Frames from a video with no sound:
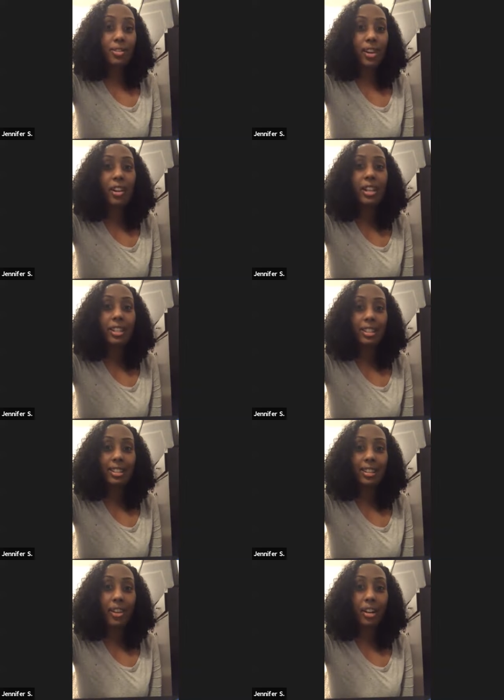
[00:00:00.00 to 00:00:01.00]
very,
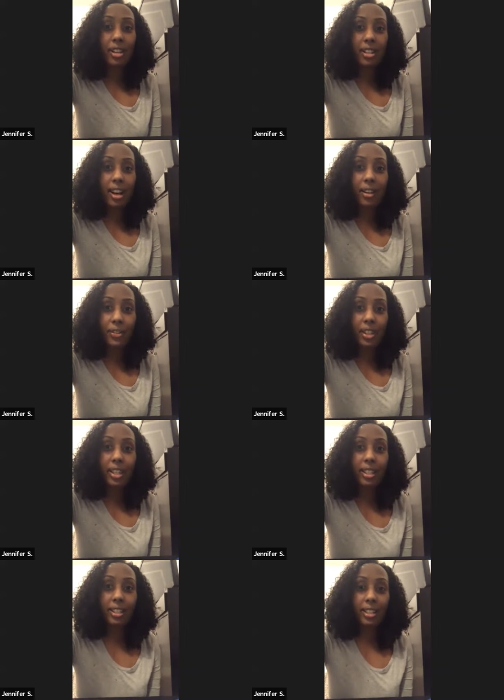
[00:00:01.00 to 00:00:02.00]
very confident,
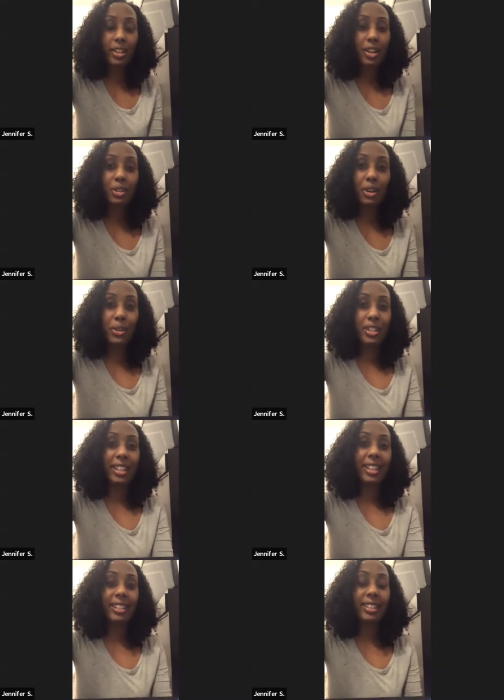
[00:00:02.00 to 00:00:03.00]
you know, going
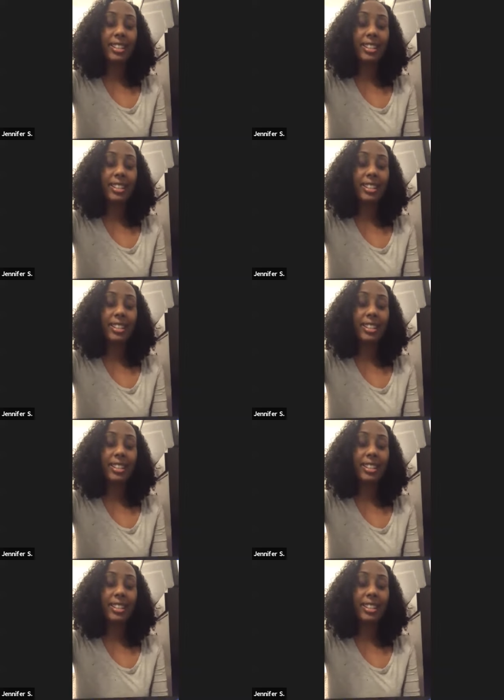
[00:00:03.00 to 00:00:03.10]
in.